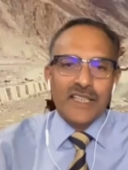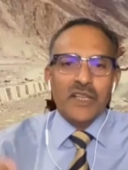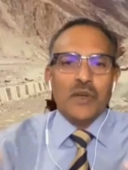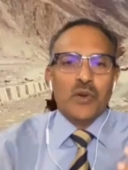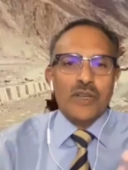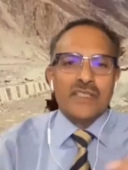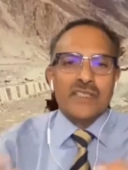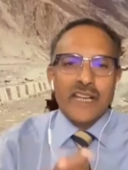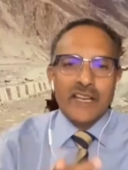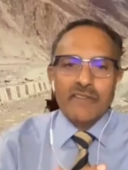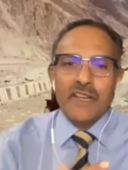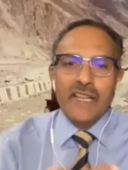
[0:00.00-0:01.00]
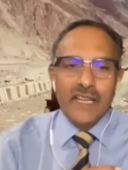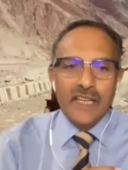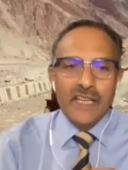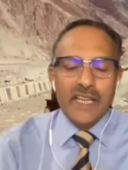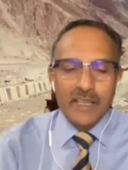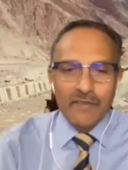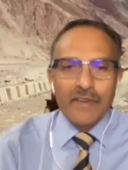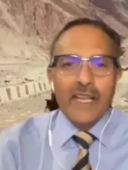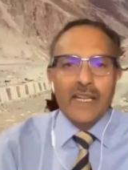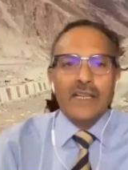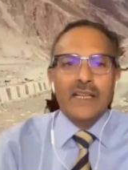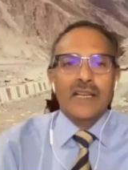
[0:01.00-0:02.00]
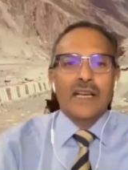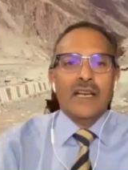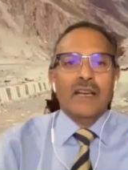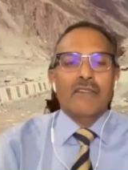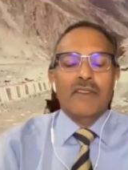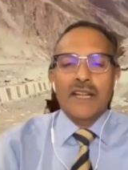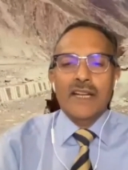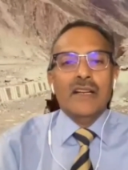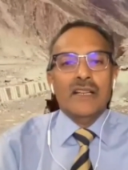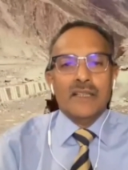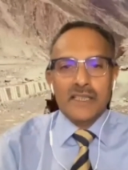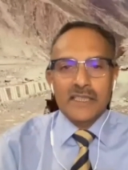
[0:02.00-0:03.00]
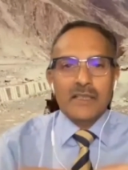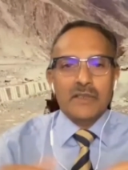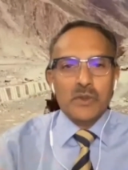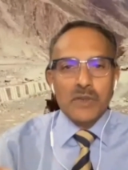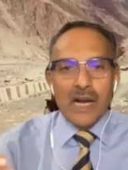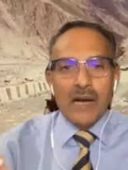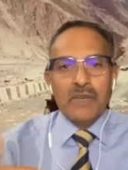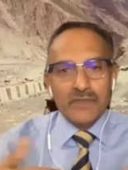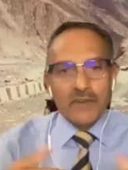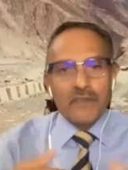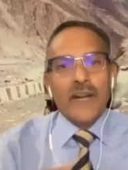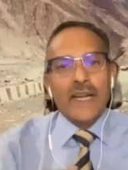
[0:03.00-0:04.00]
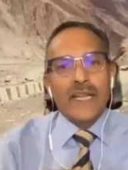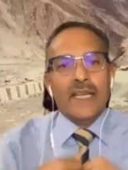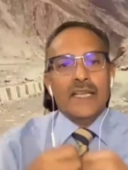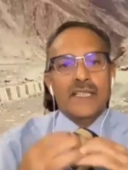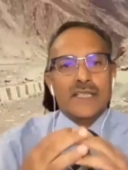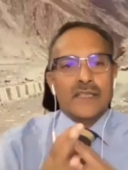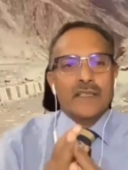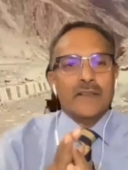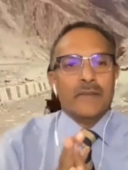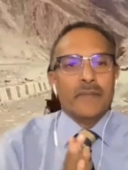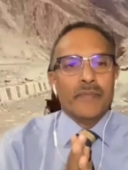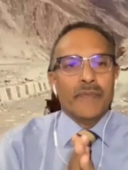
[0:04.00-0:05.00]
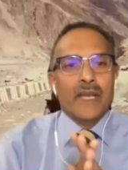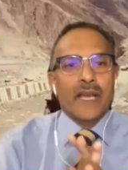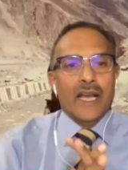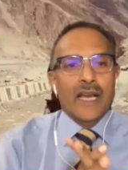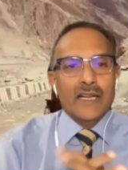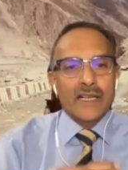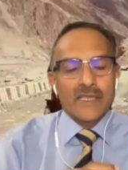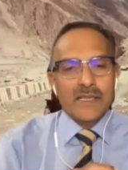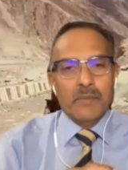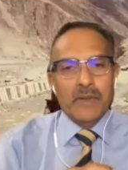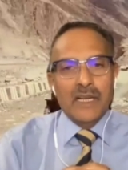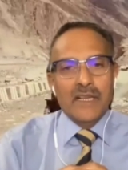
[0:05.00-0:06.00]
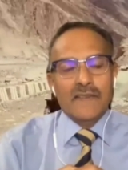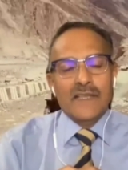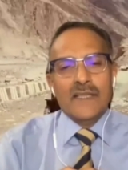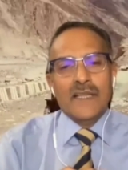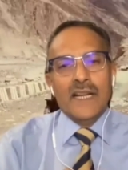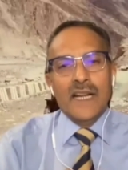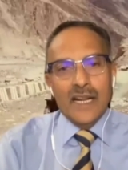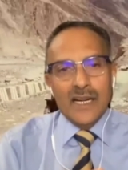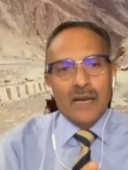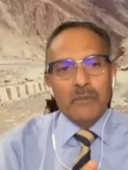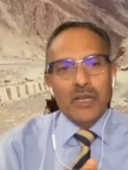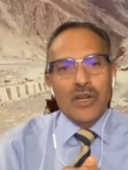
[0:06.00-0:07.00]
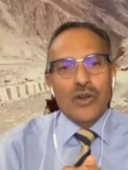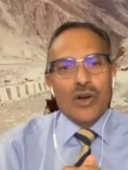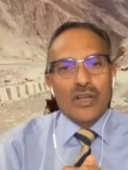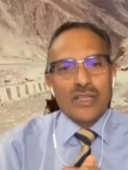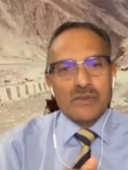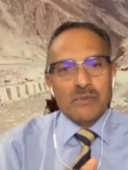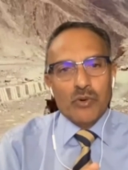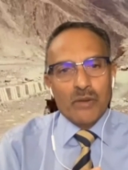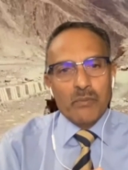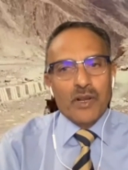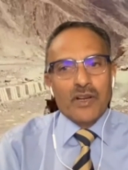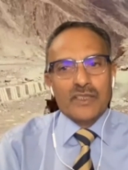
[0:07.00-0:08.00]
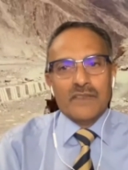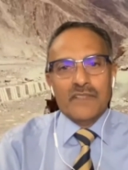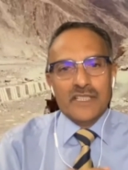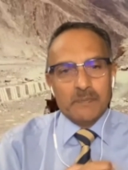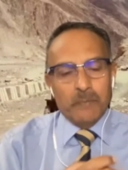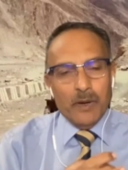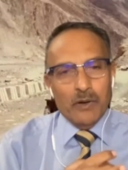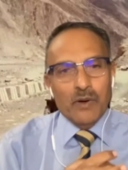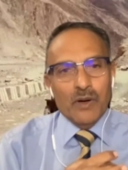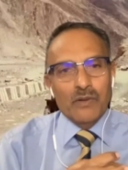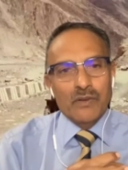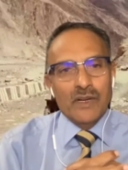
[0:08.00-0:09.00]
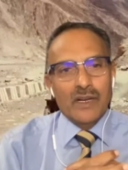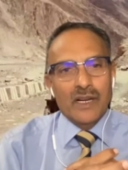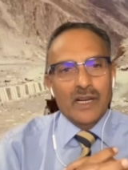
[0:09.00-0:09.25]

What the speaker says: exchanging notes every evening when the two armies were fighting each other. And it is a belief that the Indian army lost more because of these powwow